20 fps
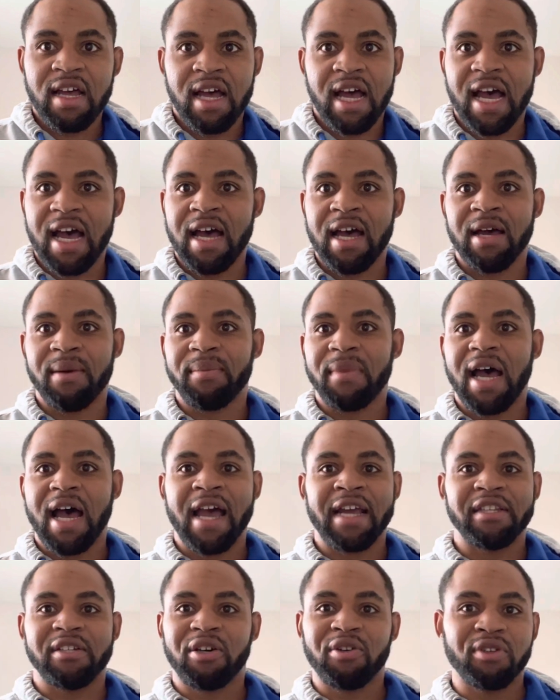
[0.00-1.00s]
Um,
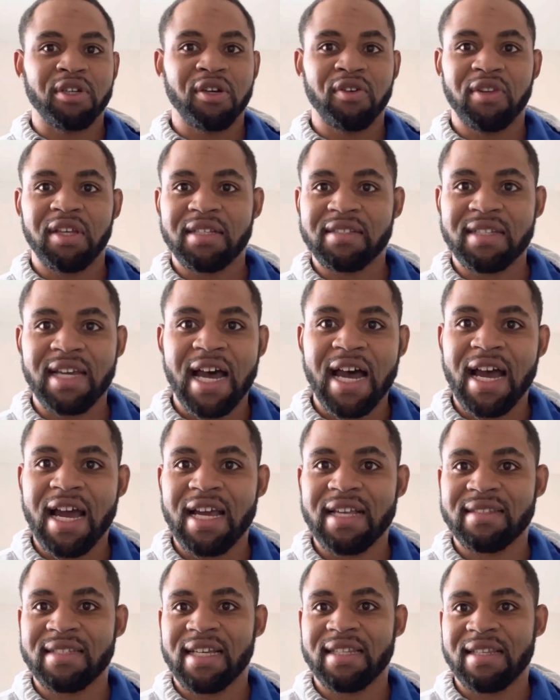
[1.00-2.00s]
I don't know these
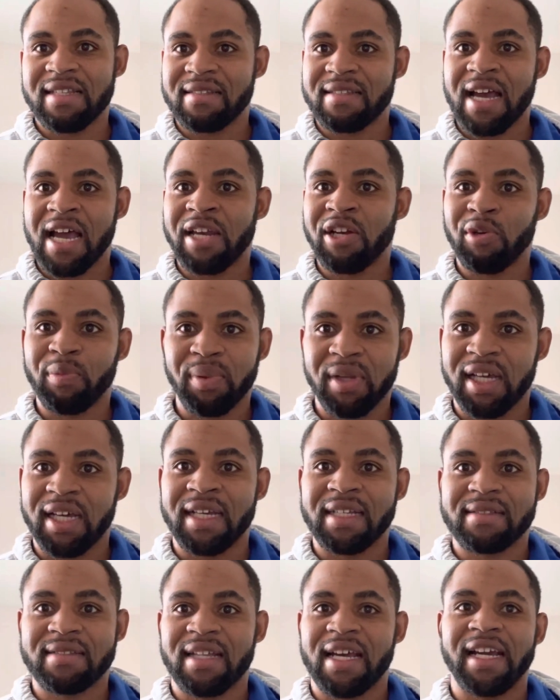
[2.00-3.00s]
guys at this dyno
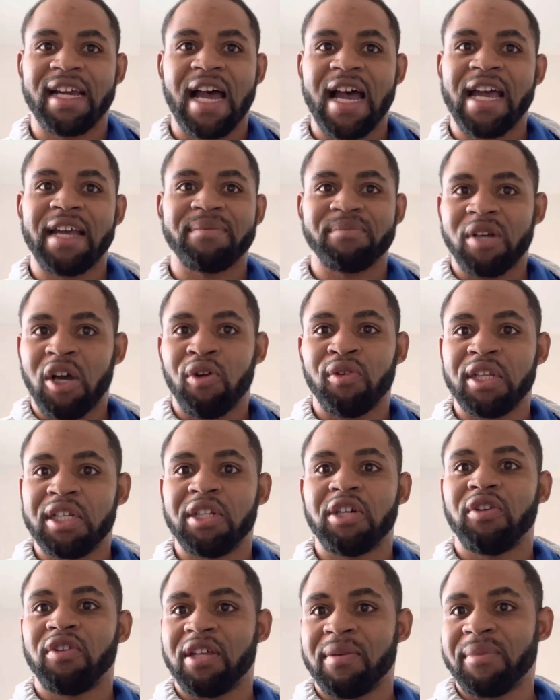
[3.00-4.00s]
place. Like I only
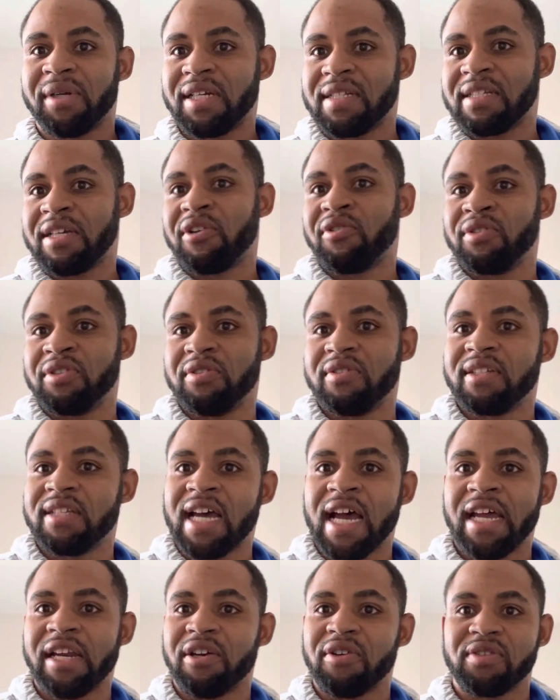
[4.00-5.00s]
know them because I go and do the
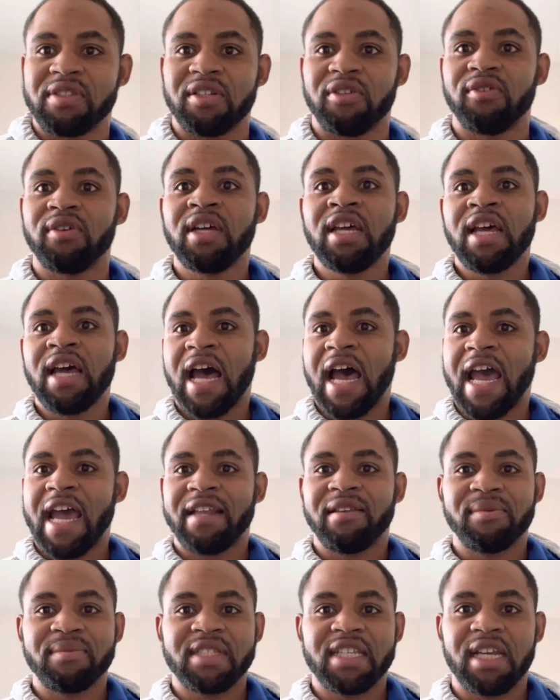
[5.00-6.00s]
dyno. So I
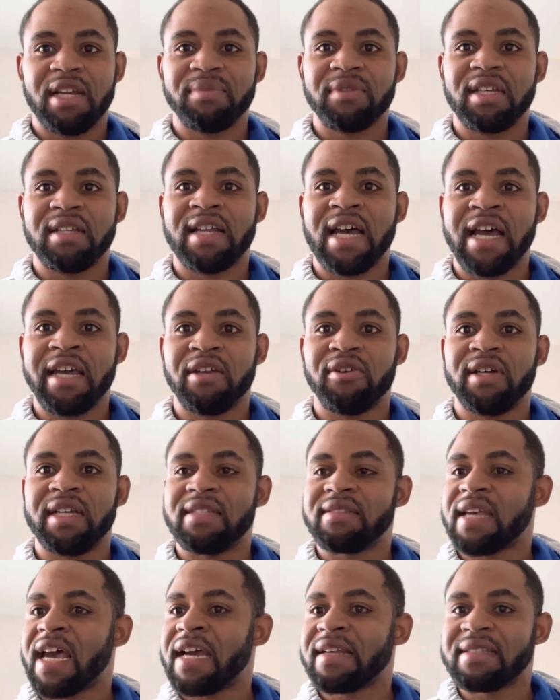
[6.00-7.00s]
had them set up their dyno
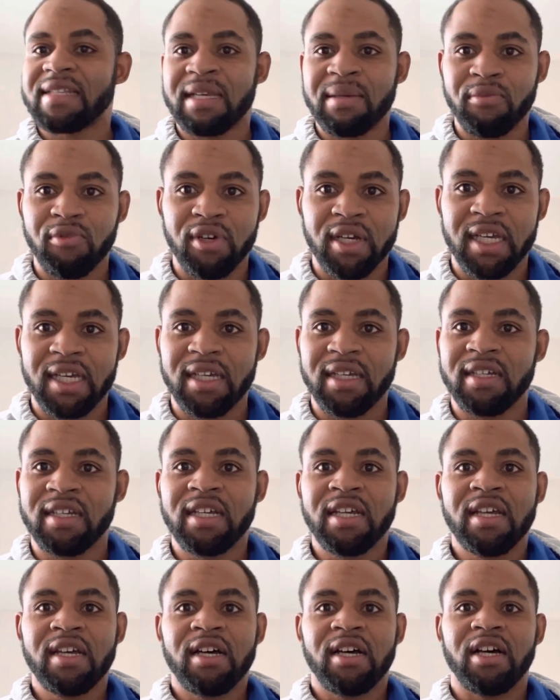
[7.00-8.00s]
exact same way.
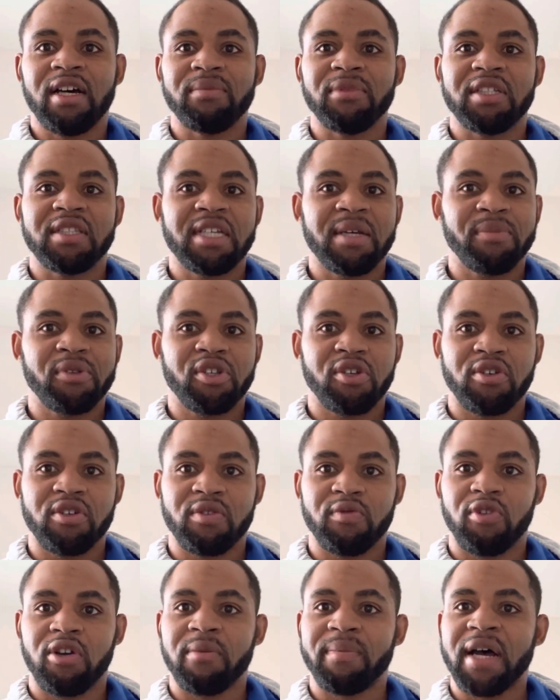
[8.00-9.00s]
Um, the temperatures
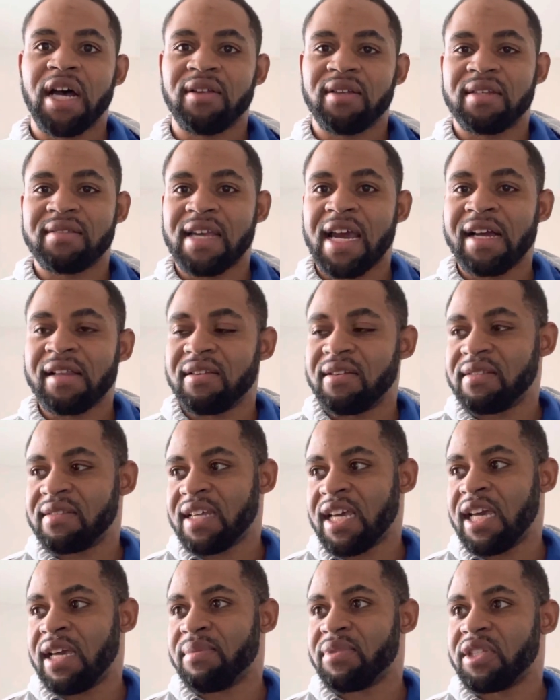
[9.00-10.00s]
were about exactly the
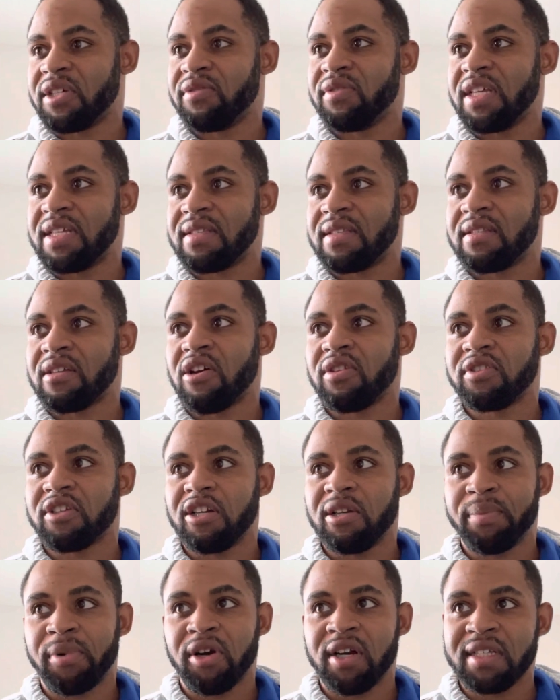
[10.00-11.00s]
same. So this is all
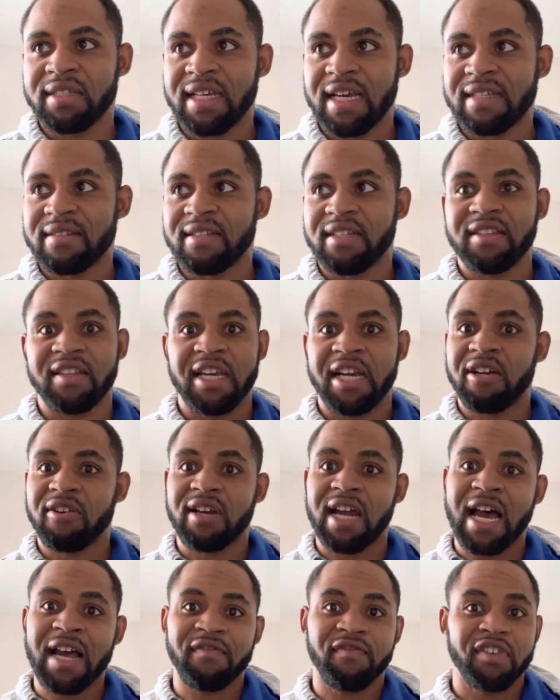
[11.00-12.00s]
third party tested. They are
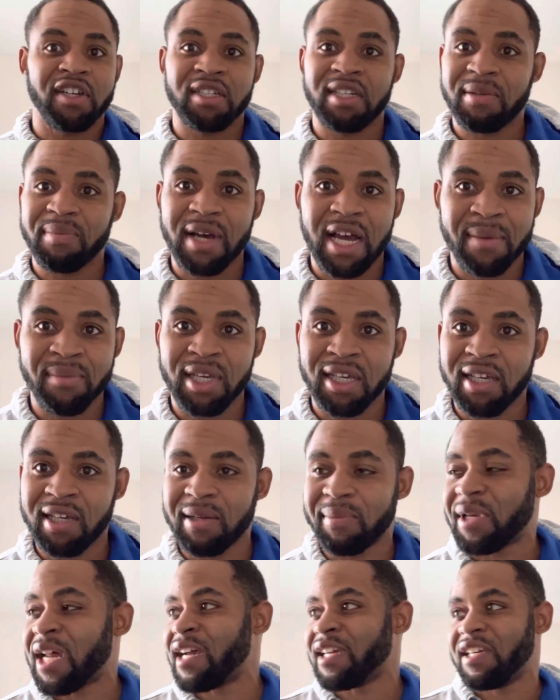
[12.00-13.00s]
not funded by me.
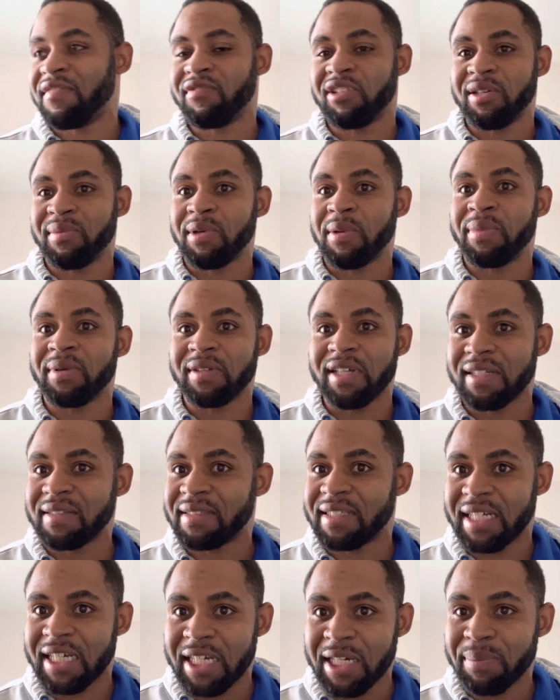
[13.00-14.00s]
I'm not giving them a, a
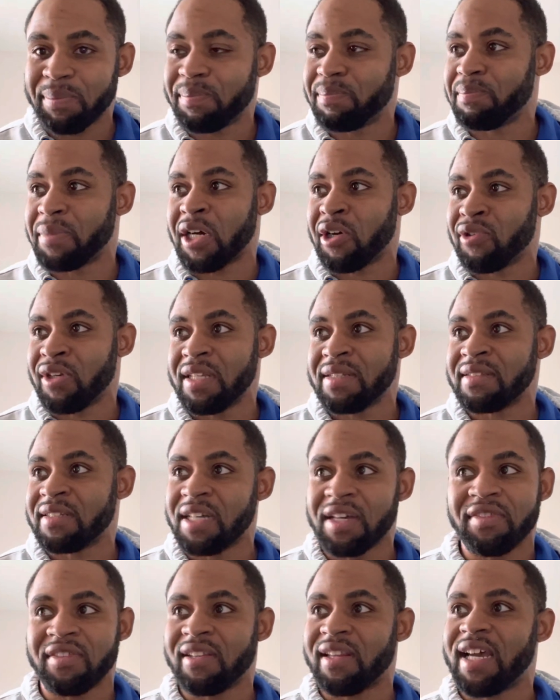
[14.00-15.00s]
tip, bonus,
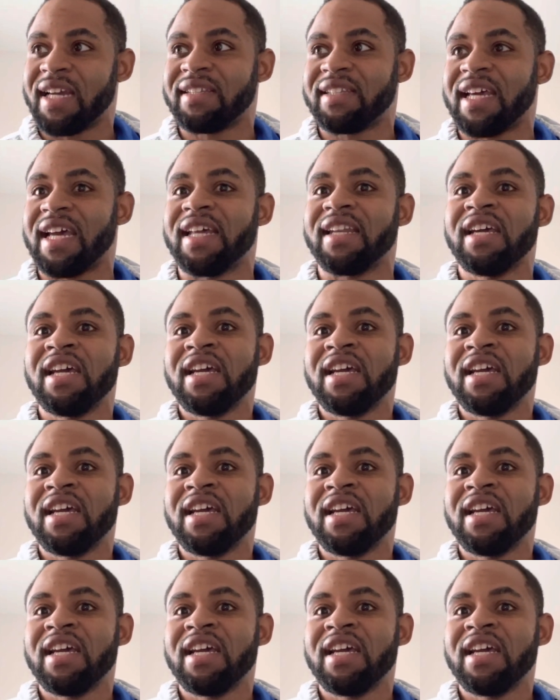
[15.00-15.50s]
nothing like that.